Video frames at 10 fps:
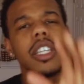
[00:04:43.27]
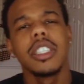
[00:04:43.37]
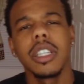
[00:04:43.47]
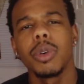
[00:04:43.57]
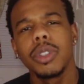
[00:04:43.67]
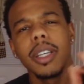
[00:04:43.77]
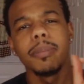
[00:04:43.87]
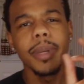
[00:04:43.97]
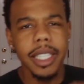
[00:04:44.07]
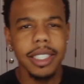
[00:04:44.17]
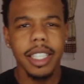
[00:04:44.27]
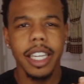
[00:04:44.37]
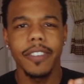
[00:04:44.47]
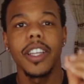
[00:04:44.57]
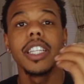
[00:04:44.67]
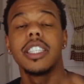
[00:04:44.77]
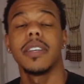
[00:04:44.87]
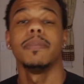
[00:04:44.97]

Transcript: So to be safe, to